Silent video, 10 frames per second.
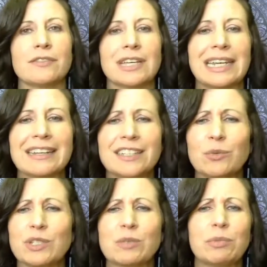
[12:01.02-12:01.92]
of
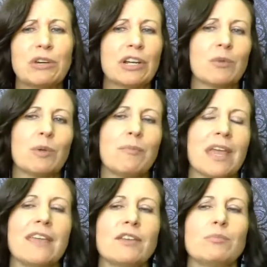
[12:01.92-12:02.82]
connecting with spirit, and we may
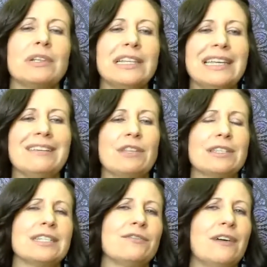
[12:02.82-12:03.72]
even believe
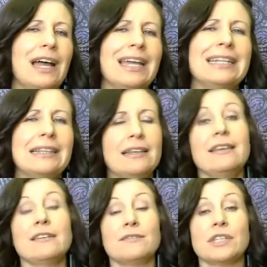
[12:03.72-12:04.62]
that the divine
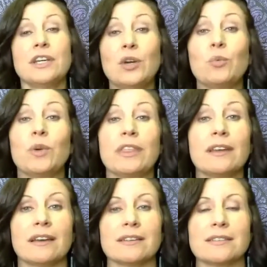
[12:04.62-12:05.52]
lives
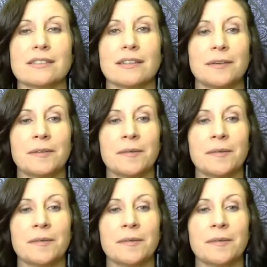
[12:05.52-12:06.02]
within us.